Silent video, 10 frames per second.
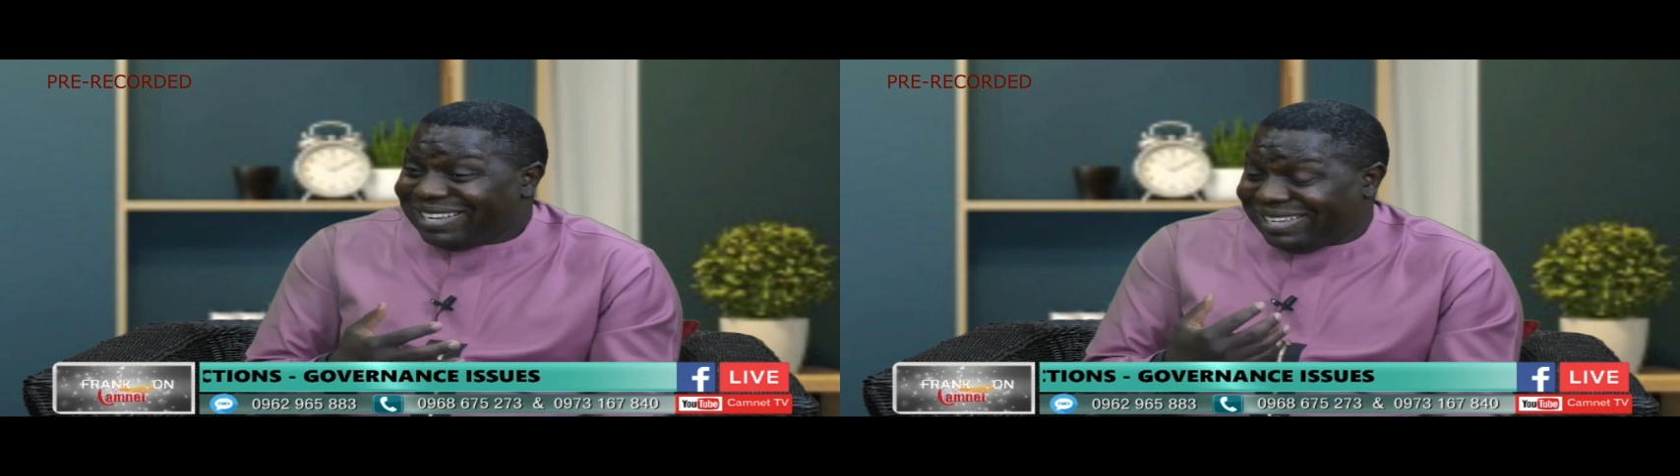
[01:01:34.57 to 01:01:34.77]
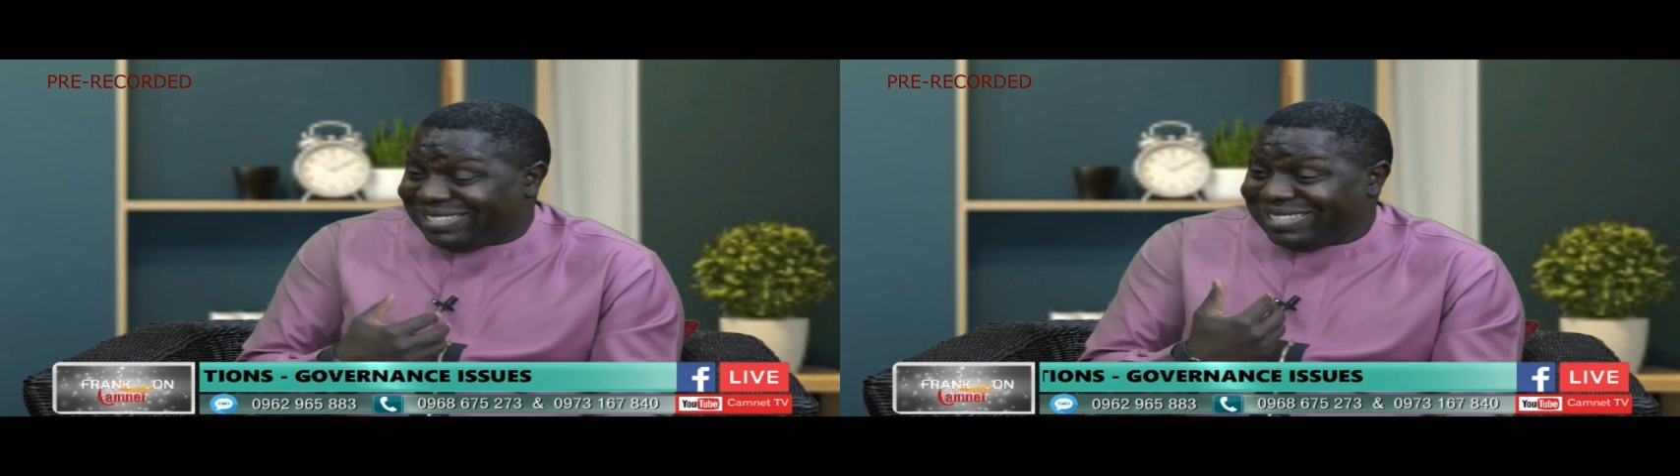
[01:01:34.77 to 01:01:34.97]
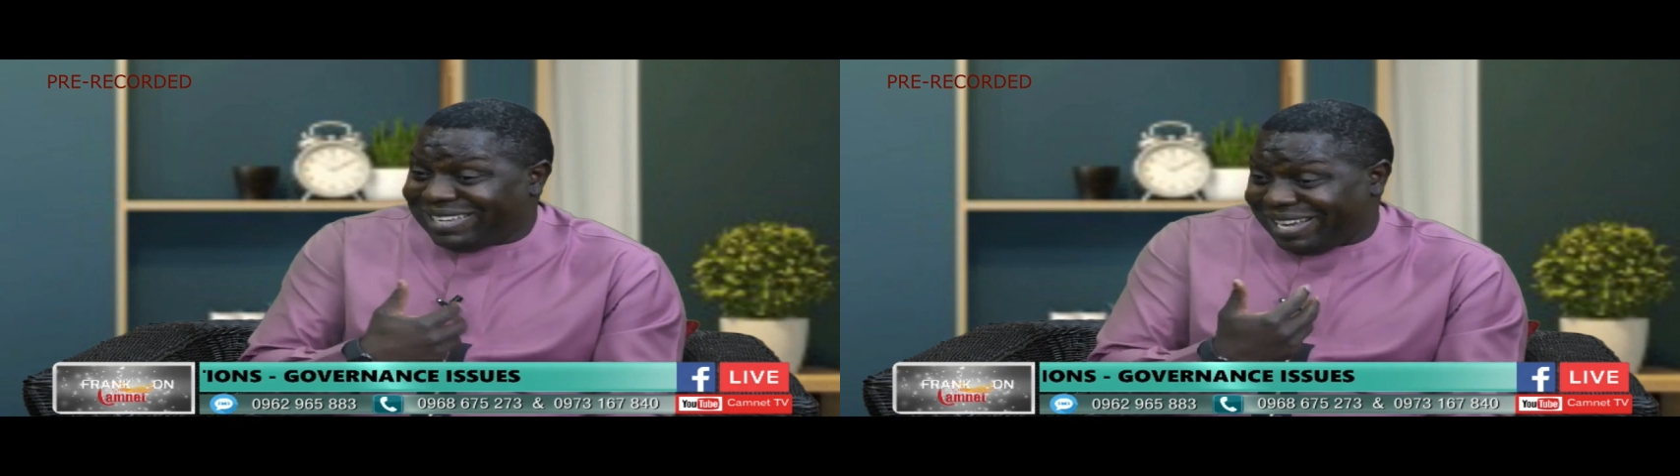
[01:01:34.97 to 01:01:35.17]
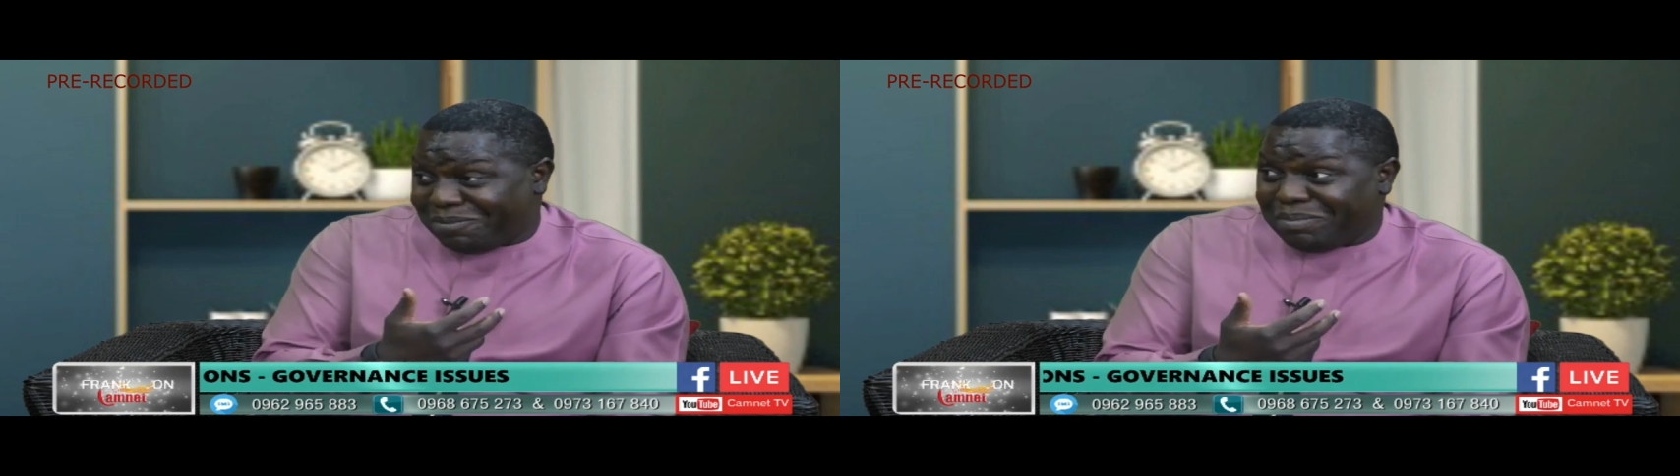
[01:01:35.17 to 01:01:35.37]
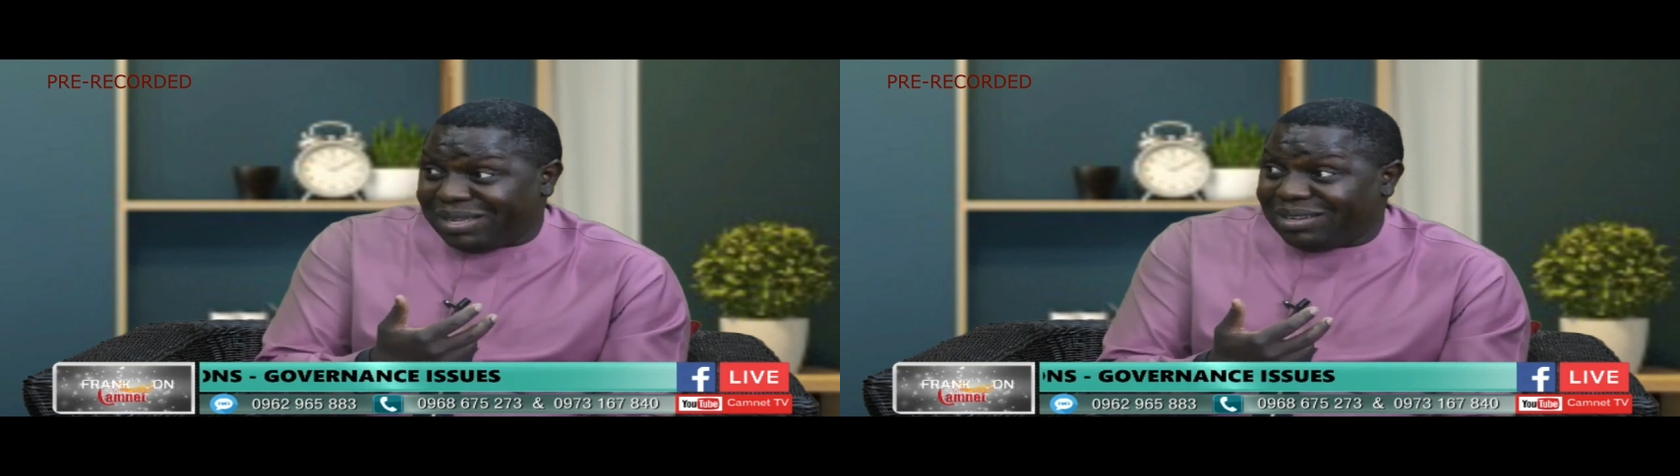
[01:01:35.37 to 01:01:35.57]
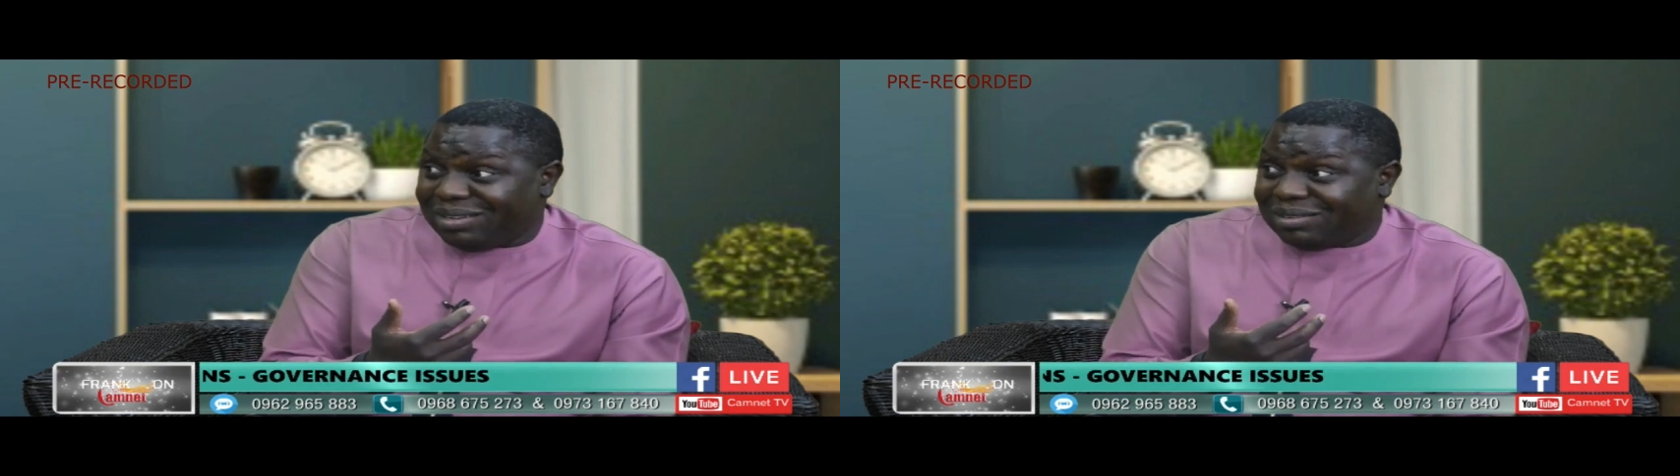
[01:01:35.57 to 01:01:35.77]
did hate me